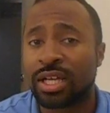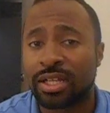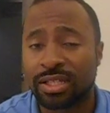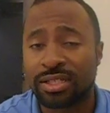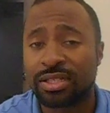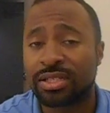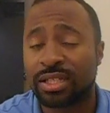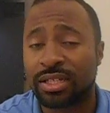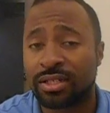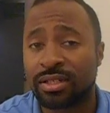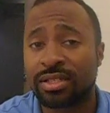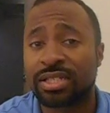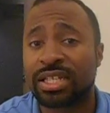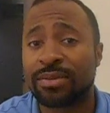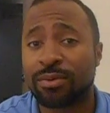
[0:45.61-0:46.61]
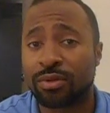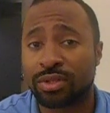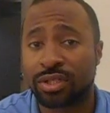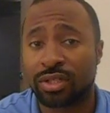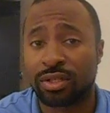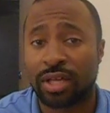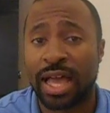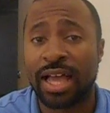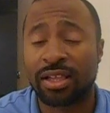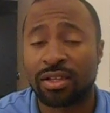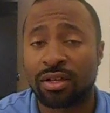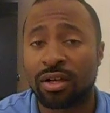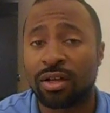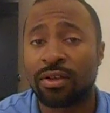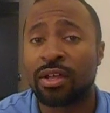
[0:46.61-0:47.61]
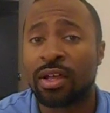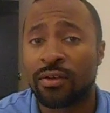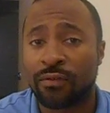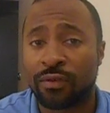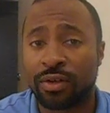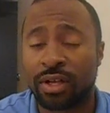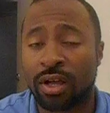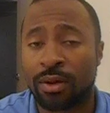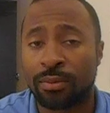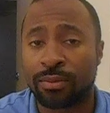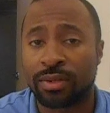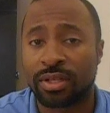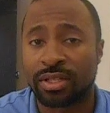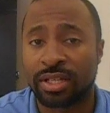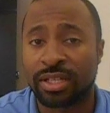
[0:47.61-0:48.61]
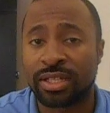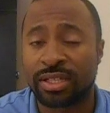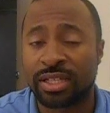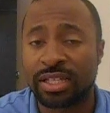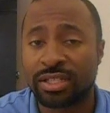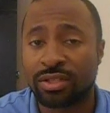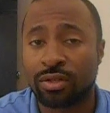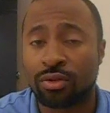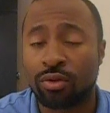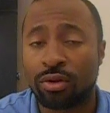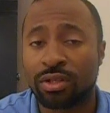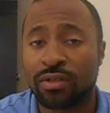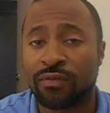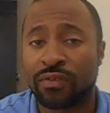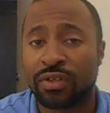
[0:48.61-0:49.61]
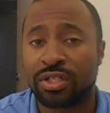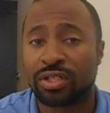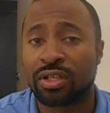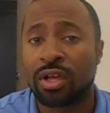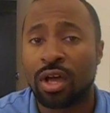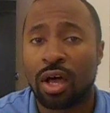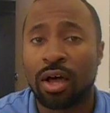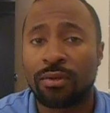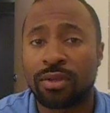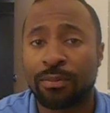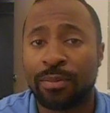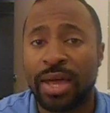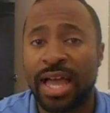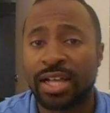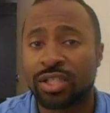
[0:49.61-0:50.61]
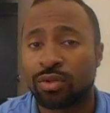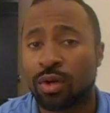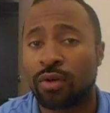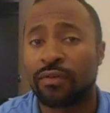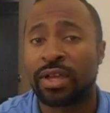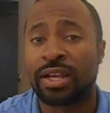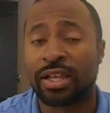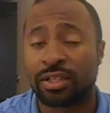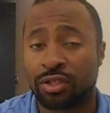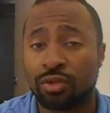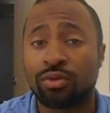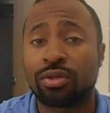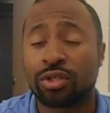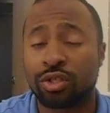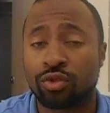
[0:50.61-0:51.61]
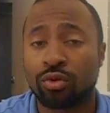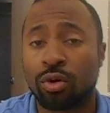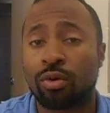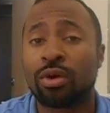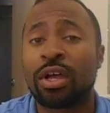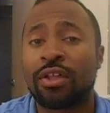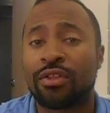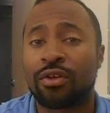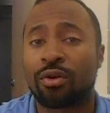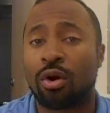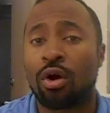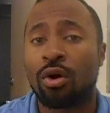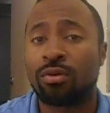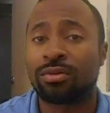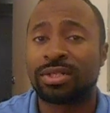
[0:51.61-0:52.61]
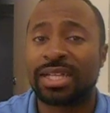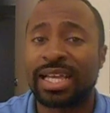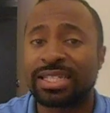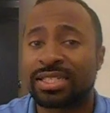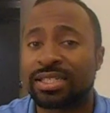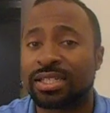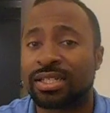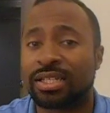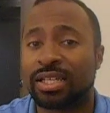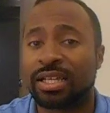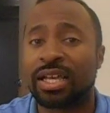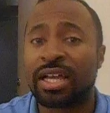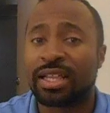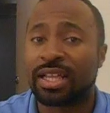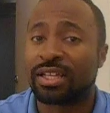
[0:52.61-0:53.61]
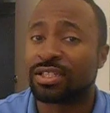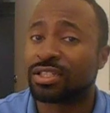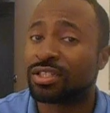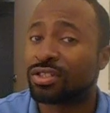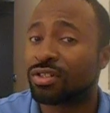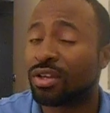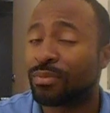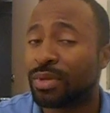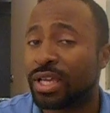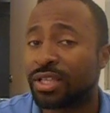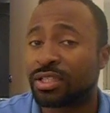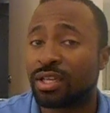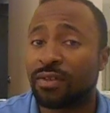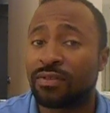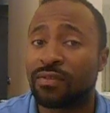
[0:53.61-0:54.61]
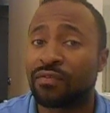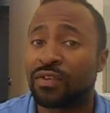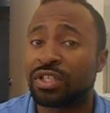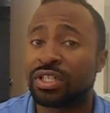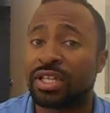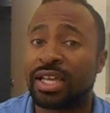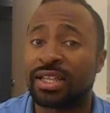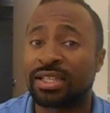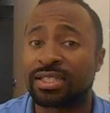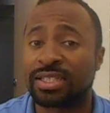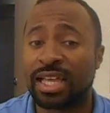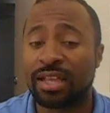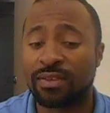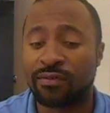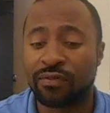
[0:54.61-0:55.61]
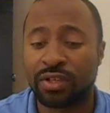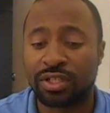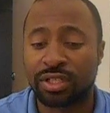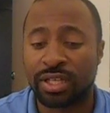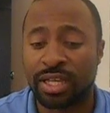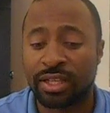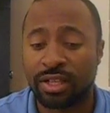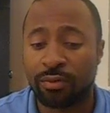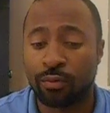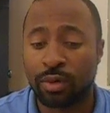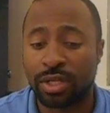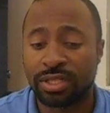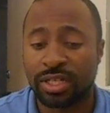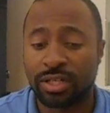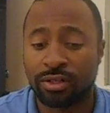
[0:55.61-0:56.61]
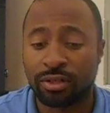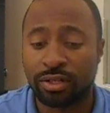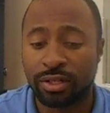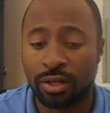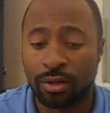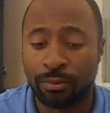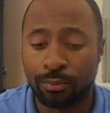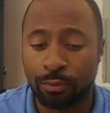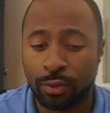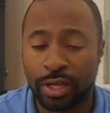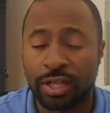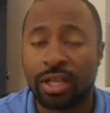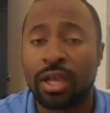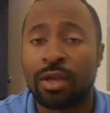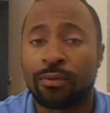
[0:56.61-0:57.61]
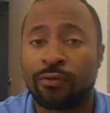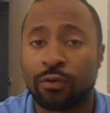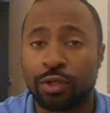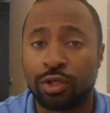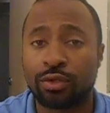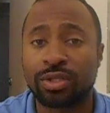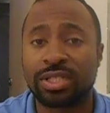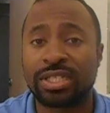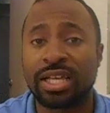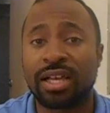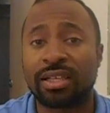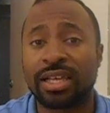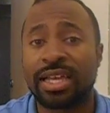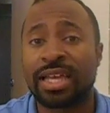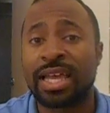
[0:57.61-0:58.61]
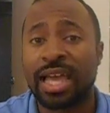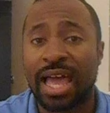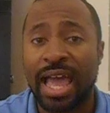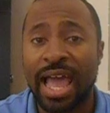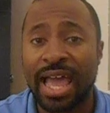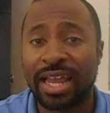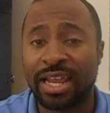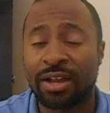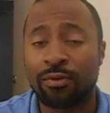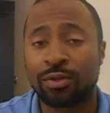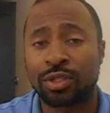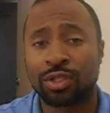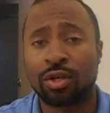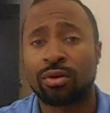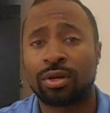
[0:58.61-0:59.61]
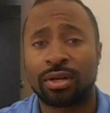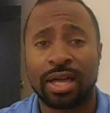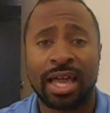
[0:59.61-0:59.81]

This is a good team who's at the hunt for at least the North Division of the Pac-12, and they do control their own destiny. Now, this is going to be a tough division in the South Division, and there was a good win for UCLA at Arizona.